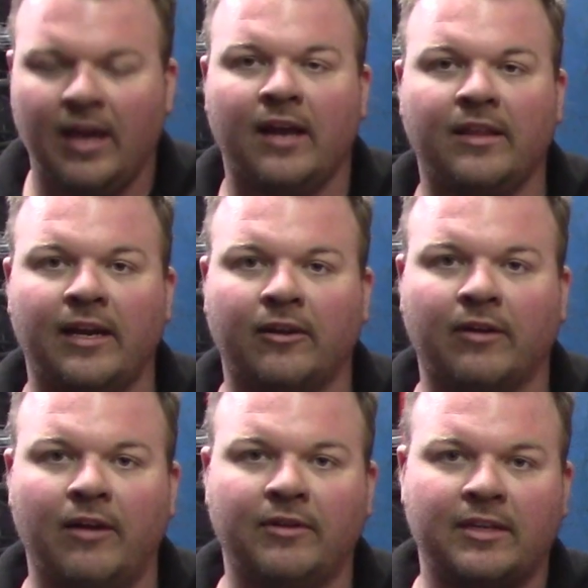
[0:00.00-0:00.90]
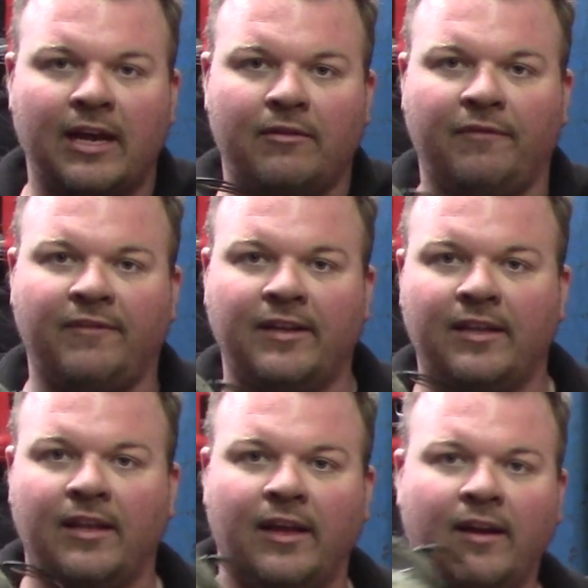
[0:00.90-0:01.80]
And then I ground it down to fit
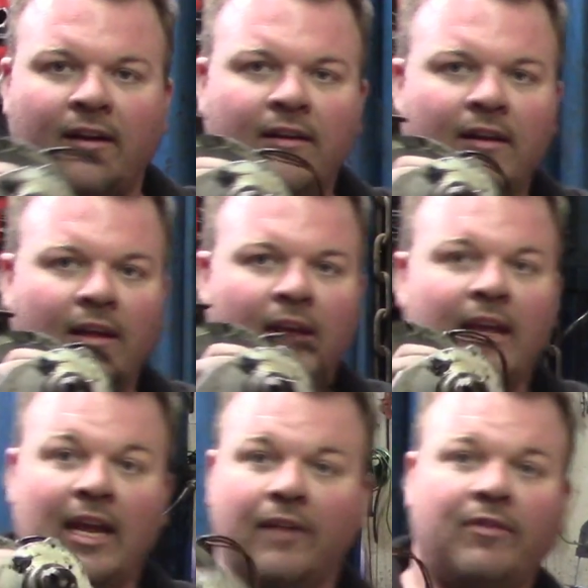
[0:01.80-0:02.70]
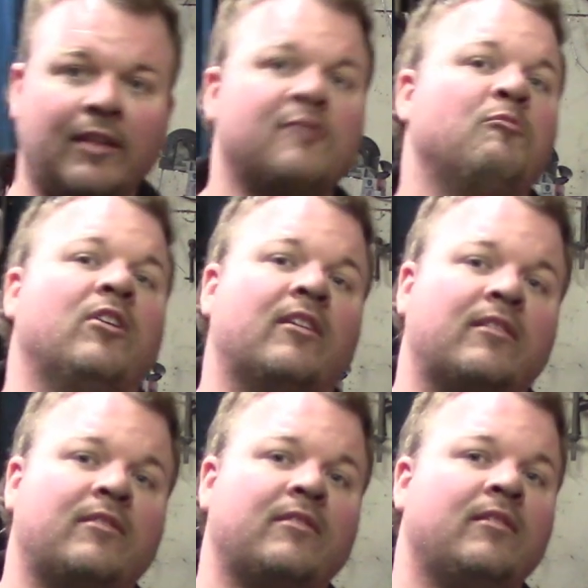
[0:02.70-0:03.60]
into there. If this
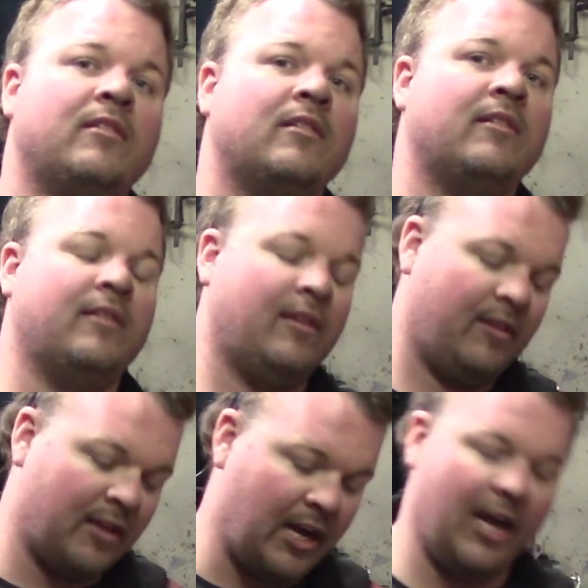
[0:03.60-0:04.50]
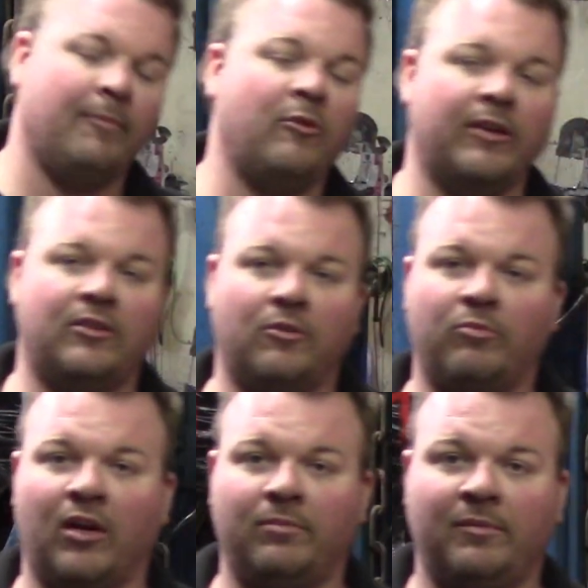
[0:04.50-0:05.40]
works, I'm going to
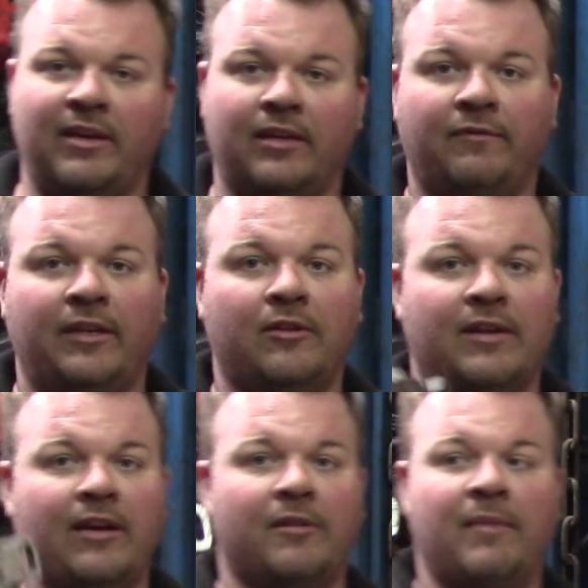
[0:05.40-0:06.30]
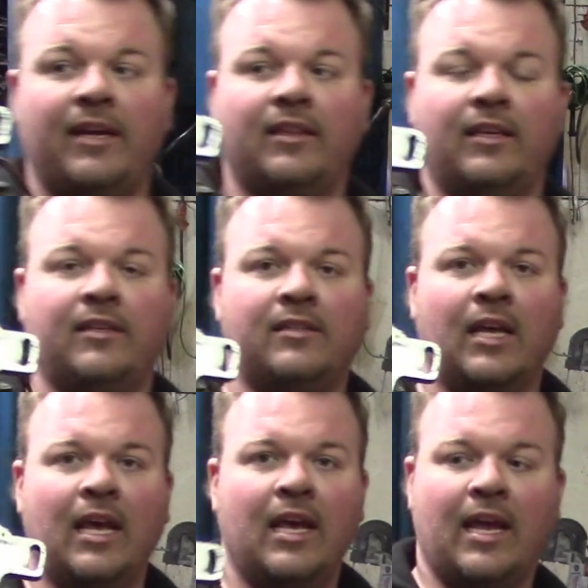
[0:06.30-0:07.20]
probably make a video on how to make these.
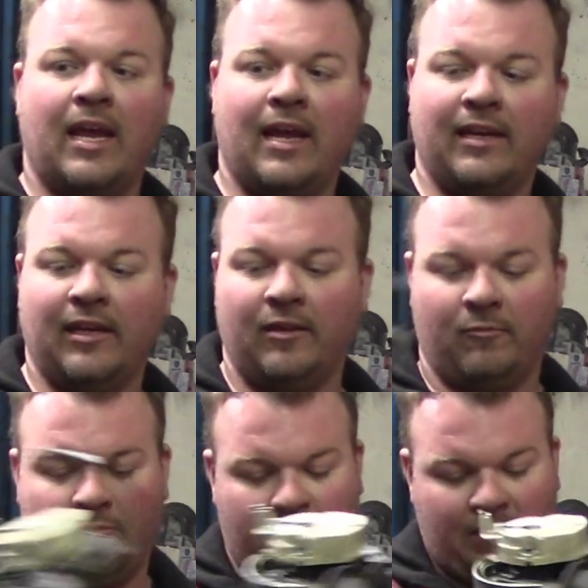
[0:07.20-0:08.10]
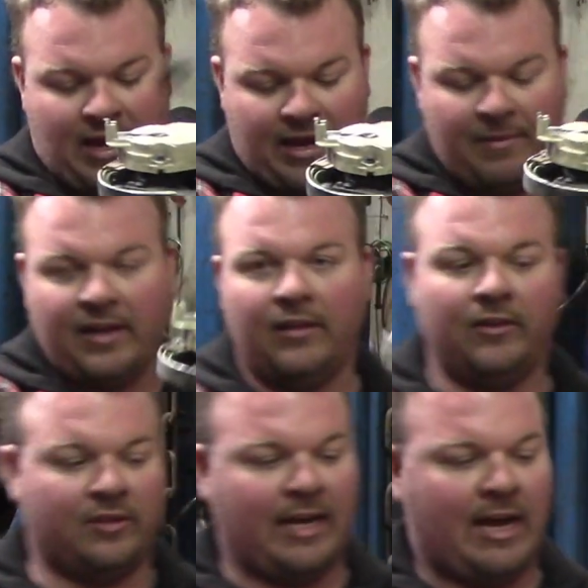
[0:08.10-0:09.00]
And I made a
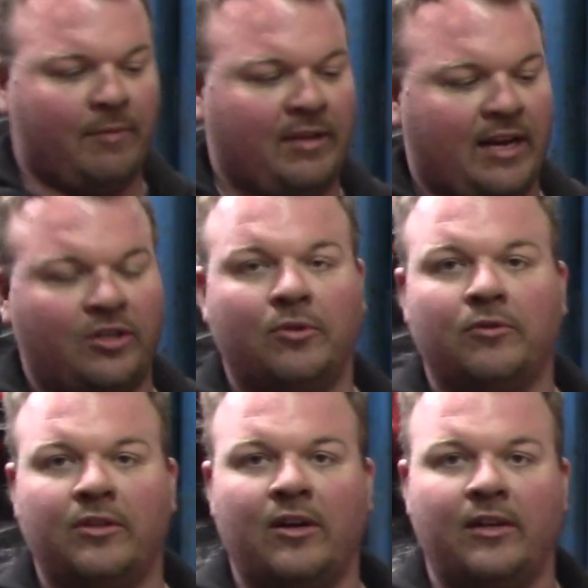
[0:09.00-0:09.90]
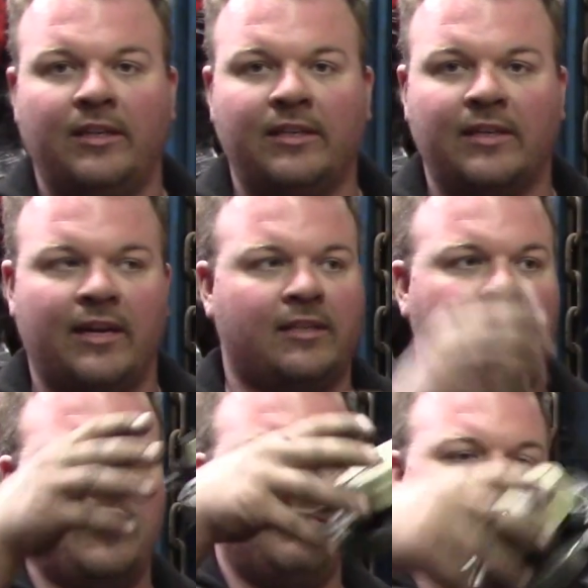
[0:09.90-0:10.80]
little tab that actually holds it on the exact
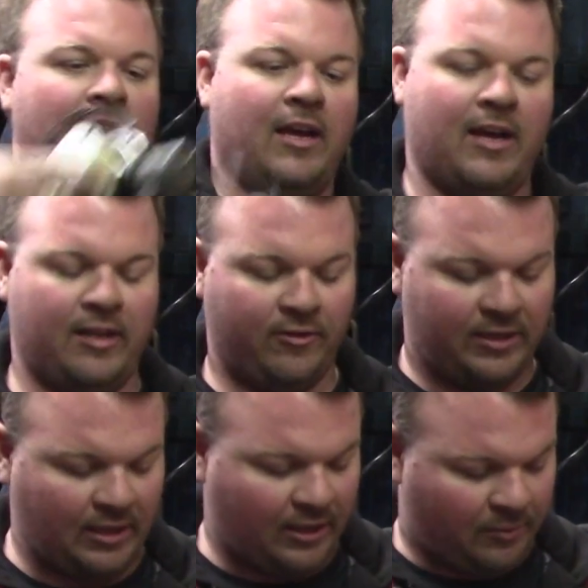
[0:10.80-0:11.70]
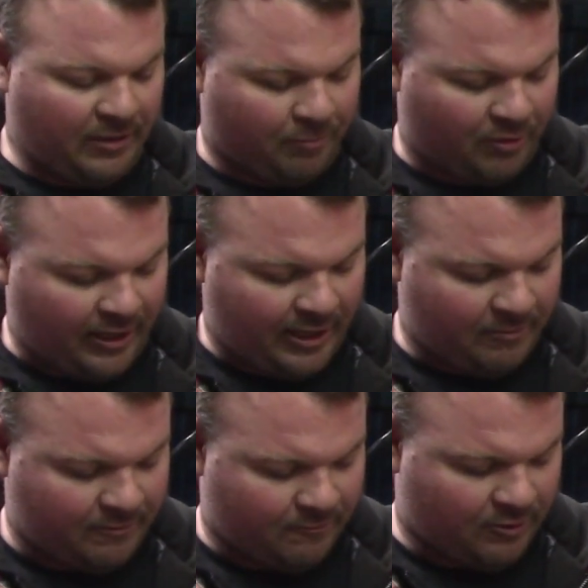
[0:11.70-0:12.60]
same. There is a little bit of play,
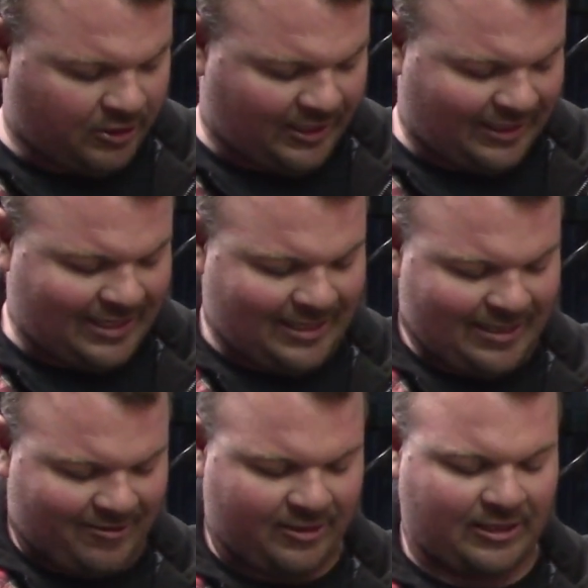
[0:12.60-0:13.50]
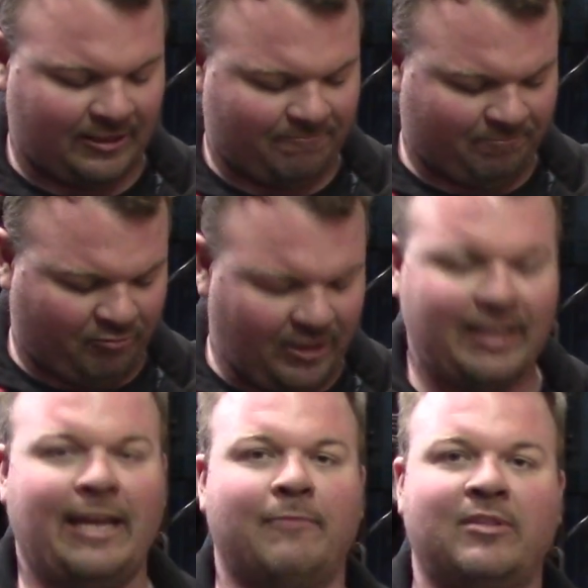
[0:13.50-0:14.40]
but once you get that in there, it's like
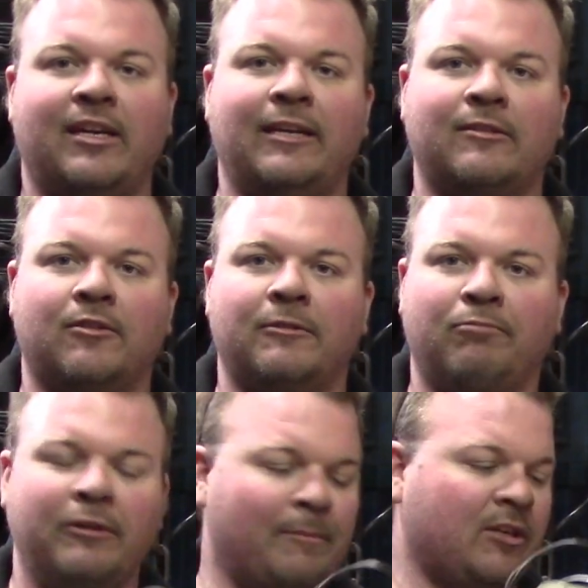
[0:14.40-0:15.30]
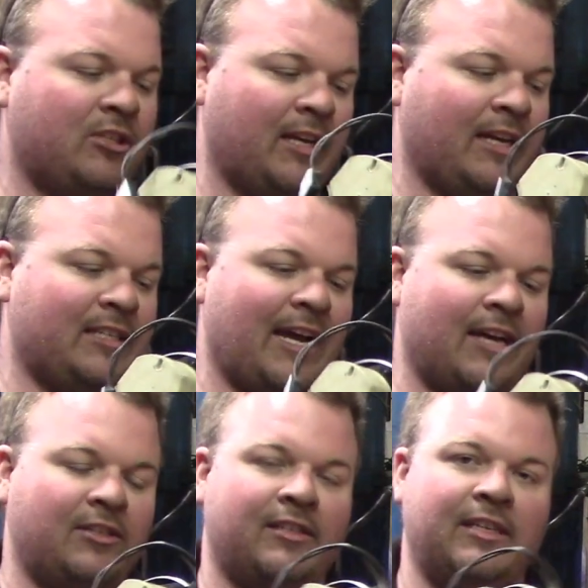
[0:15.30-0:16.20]
pretty damn tight. So it pretty much
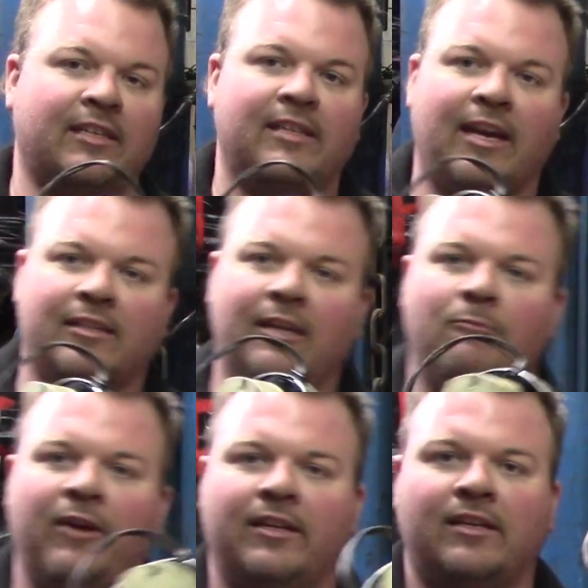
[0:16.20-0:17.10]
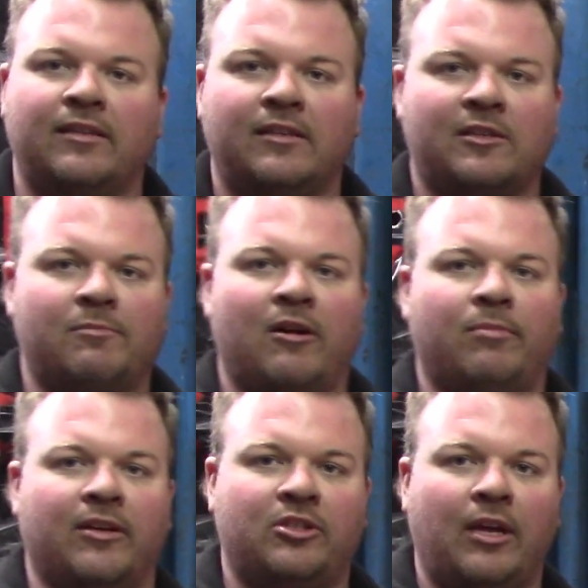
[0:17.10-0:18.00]
attaches the exact same way it does in a
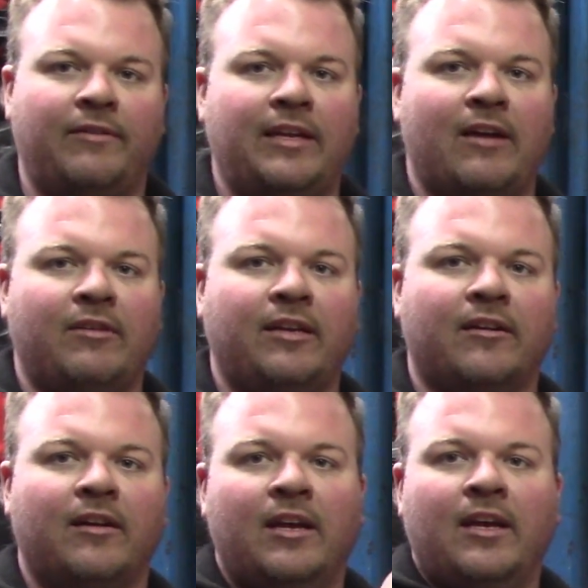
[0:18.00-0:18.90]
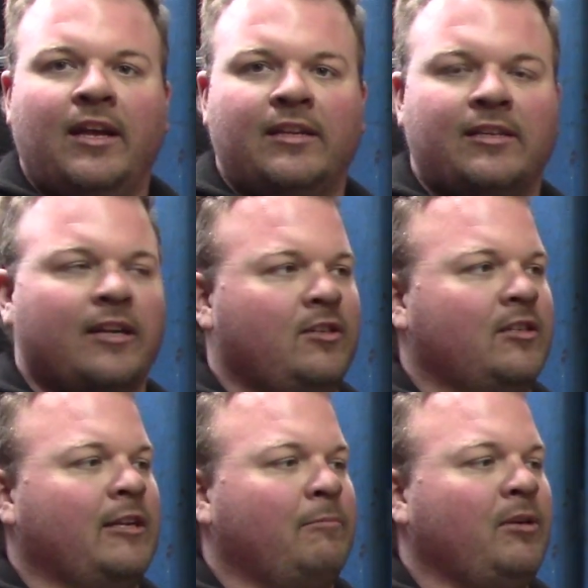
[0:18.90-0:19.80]
small block Chevy down here instead of
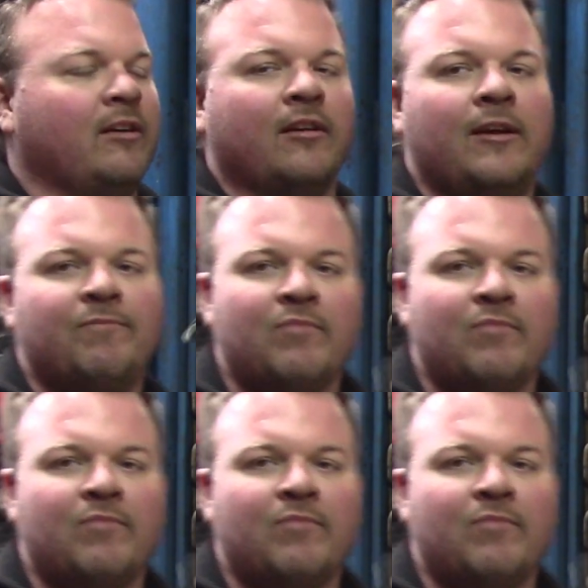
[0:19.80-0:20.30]
just up here.